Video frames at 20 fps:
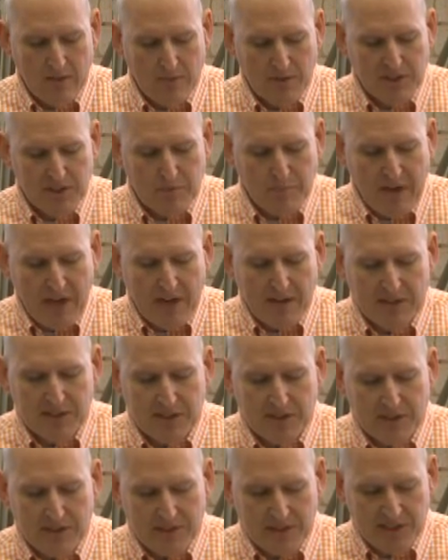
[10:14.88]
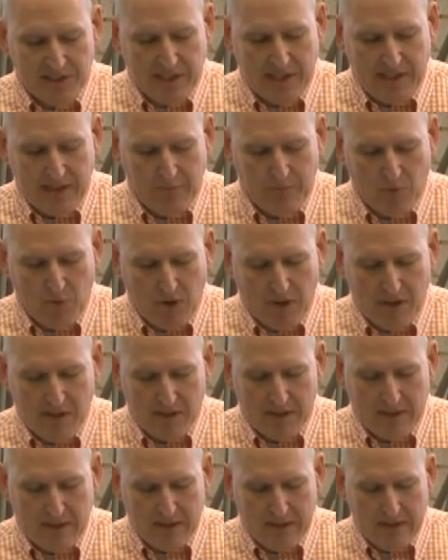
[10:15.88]
Richard Behringer, in the same
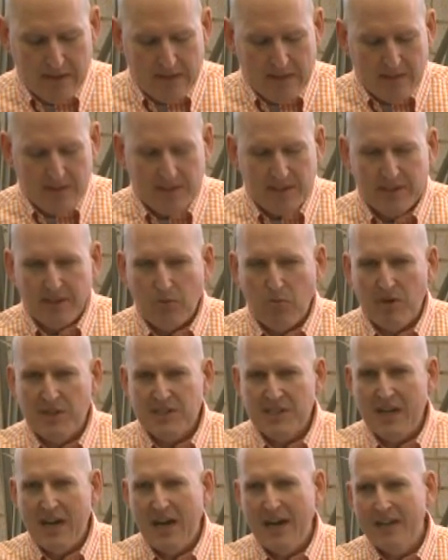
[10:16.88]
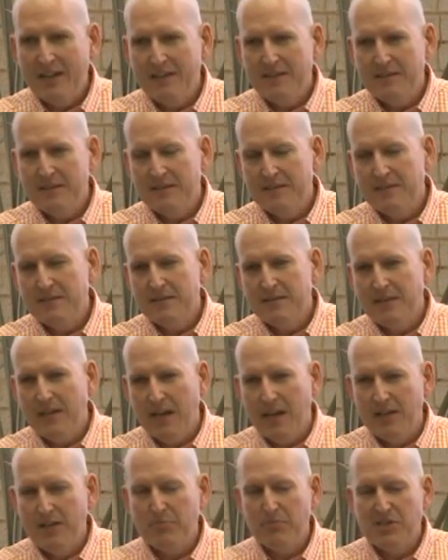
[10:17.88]
work, said there was not
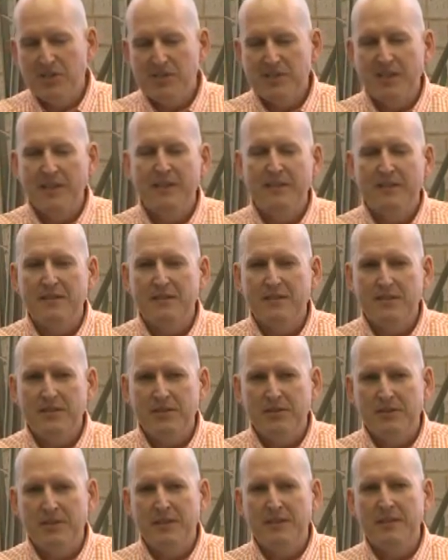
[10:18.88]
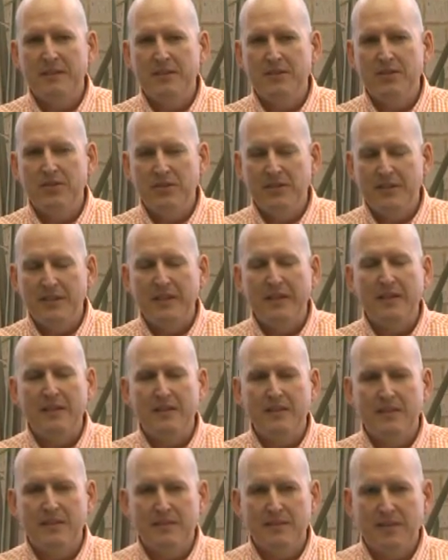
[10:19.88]
100%
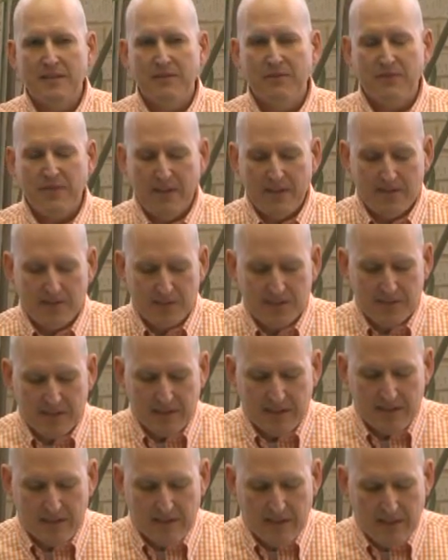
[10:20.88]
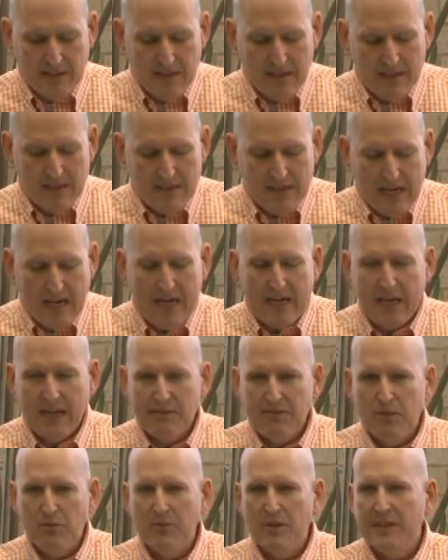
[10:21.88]
unity in the Confederacy. Not
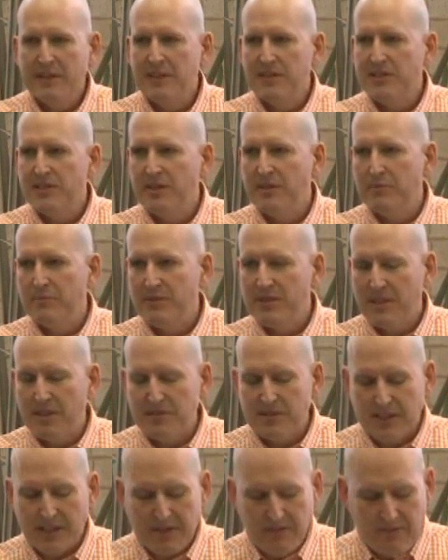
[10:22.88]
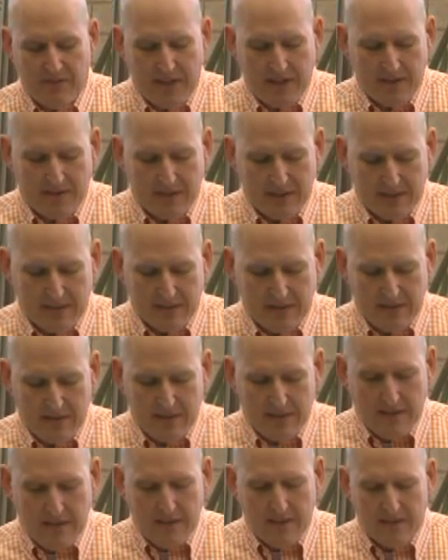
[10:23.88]
everyone considered themselves a Confederate.
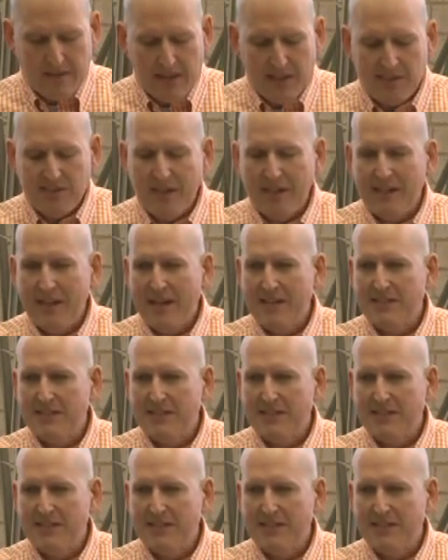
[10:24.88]
Thus,